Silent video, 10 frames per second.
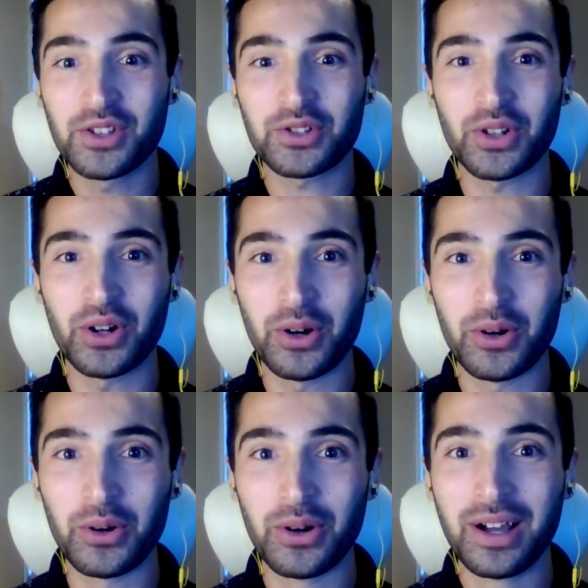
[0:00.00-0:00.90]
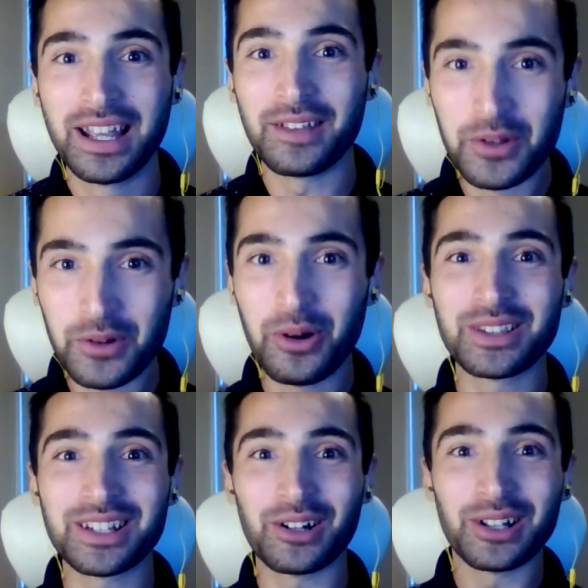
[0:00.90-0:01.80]
So if you
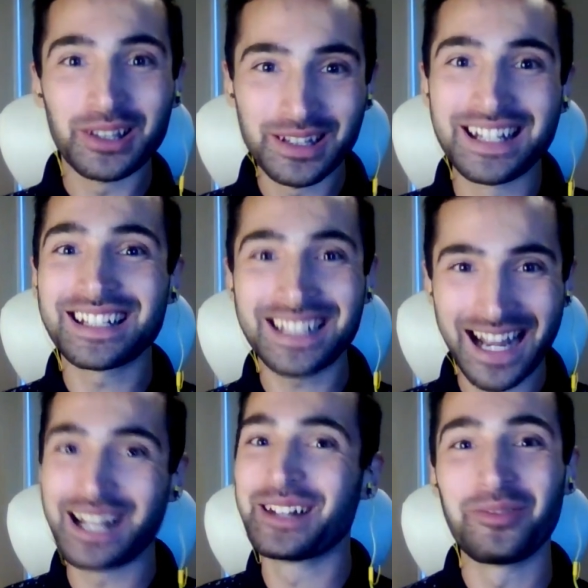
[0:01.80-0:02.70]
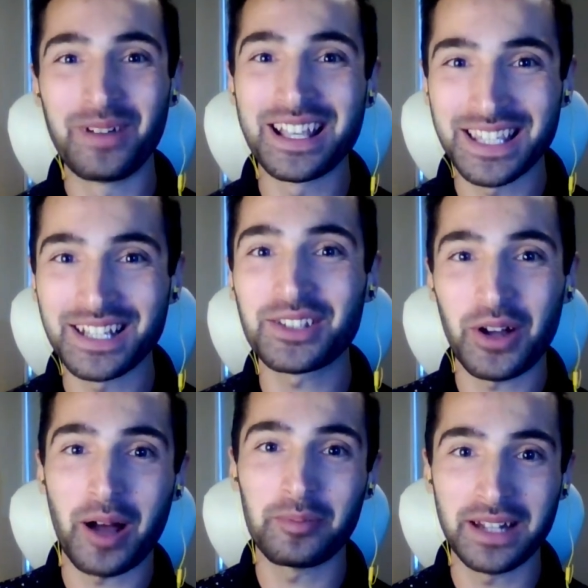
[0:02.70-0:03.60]
want all this kind of magic to
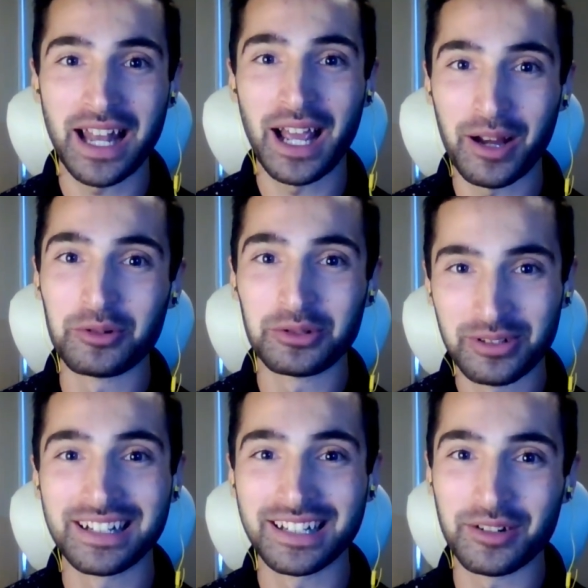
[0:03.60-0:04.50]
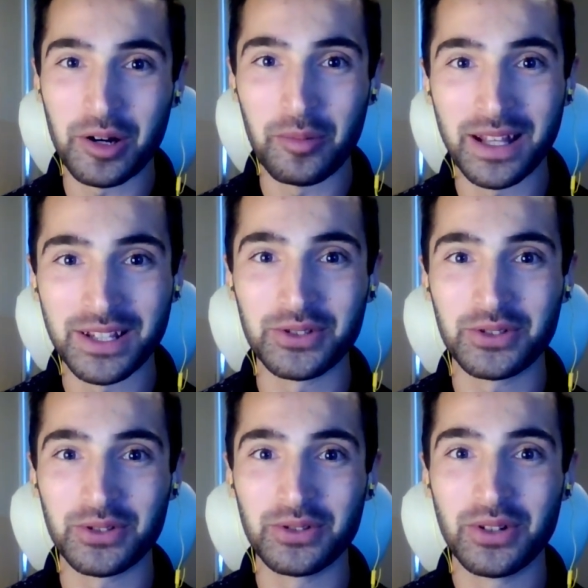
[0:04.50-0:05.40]
happen, I would really recommend you
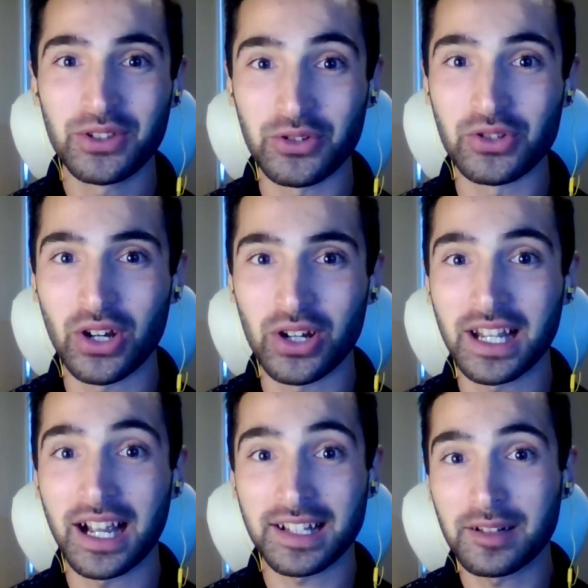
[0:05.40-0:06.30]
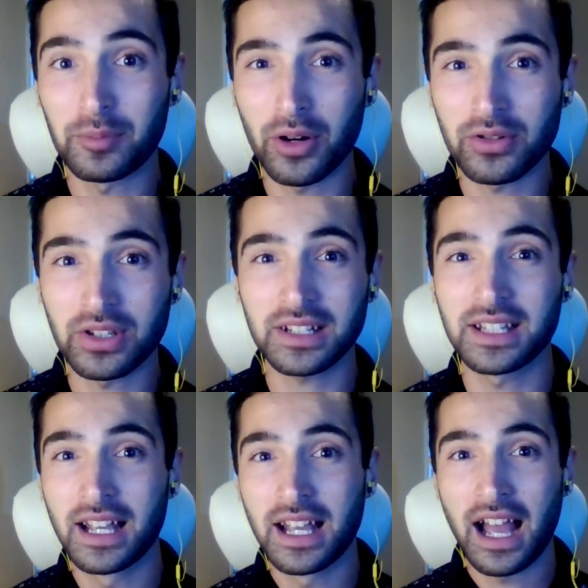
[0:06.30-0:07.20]
to join the Hazlitt
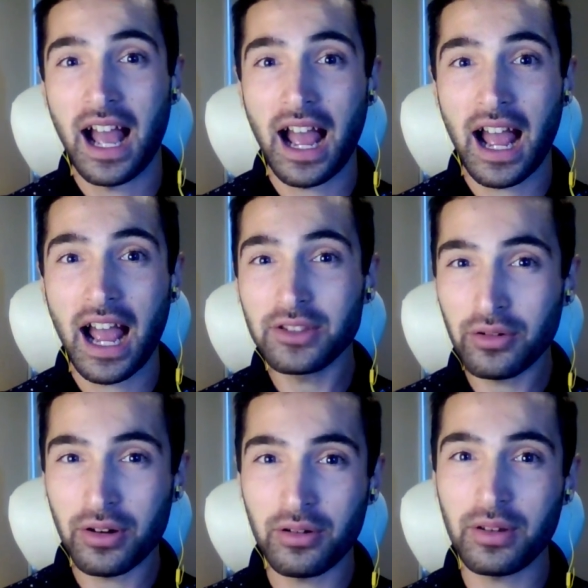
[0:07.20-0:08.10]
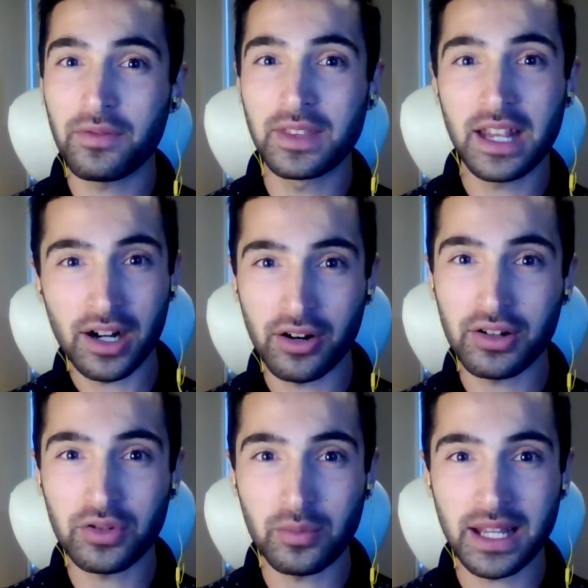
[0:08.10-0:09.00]
project. I don't know if they're
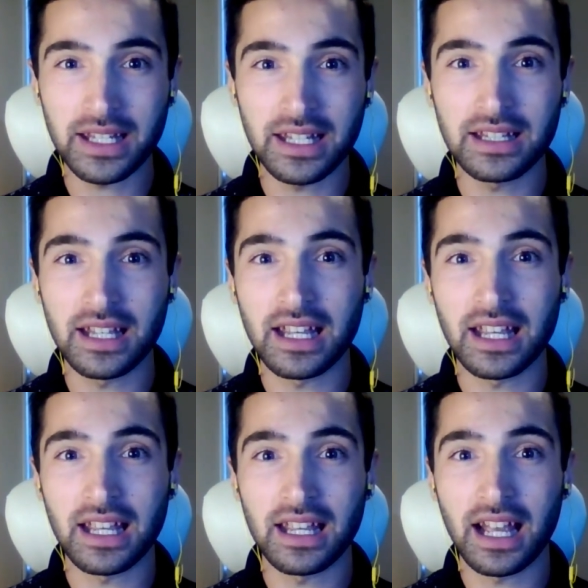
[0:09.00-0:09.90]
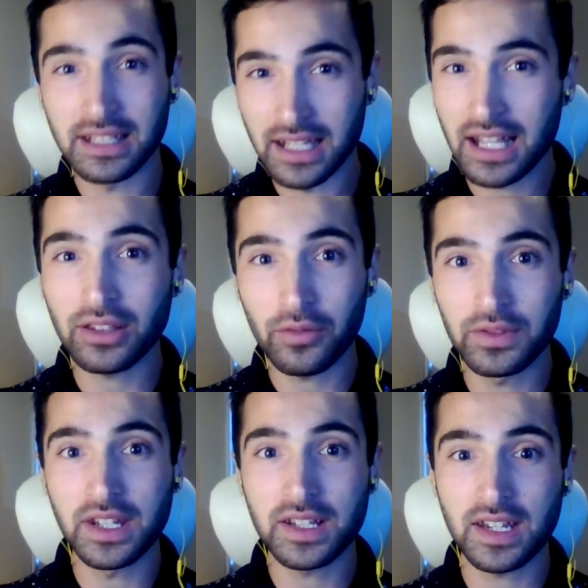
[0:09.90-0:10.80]
going to make it at the end
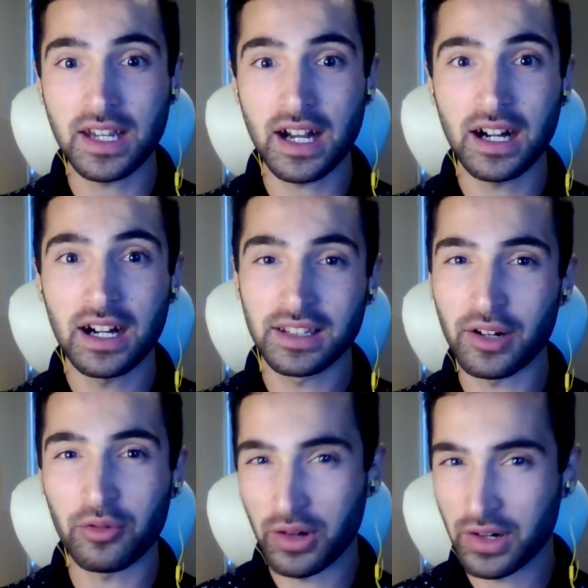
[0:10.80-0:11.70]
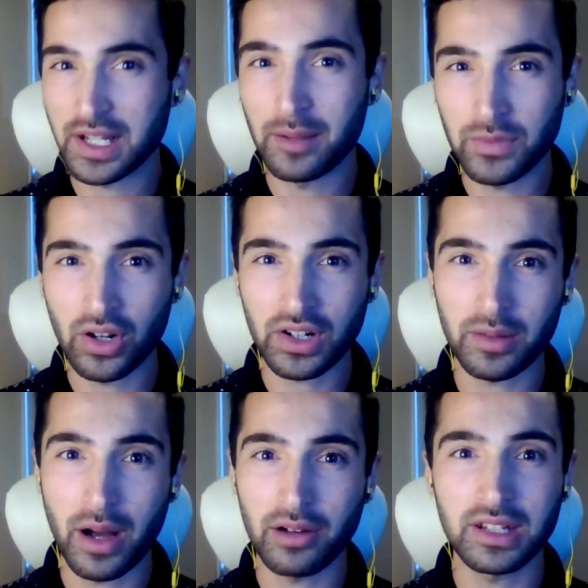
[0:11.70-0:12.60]
of this year. There were some talks
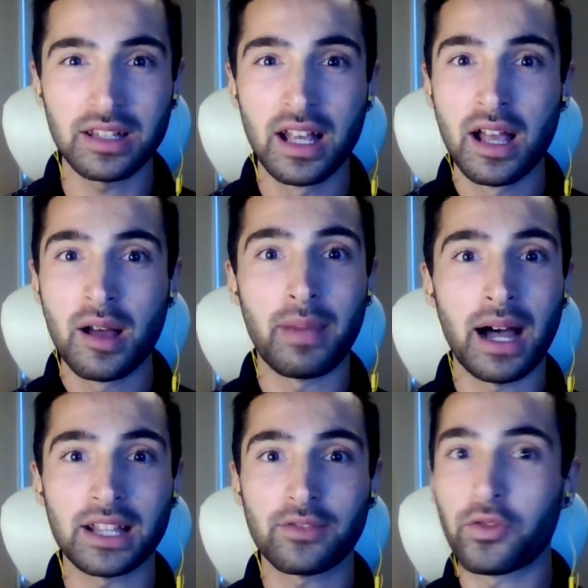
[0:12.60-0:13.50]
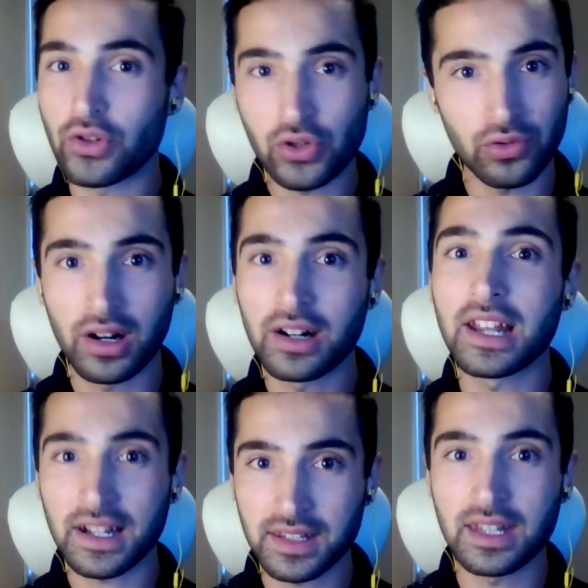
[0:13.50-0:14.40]
about it, but for sure
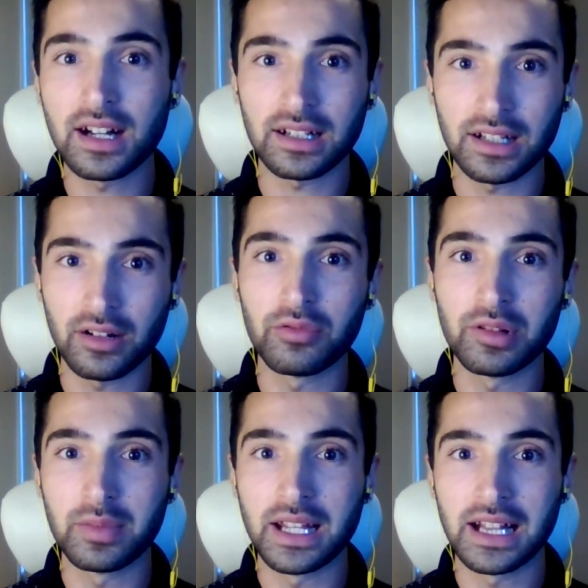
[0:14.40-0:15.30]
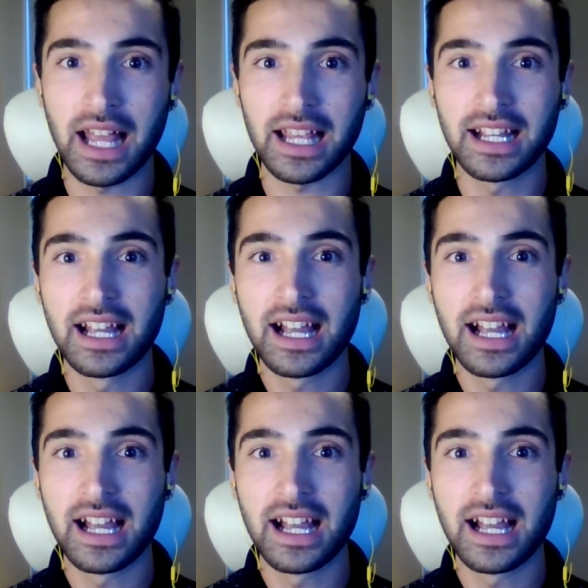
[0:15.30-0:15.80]
next year there will be like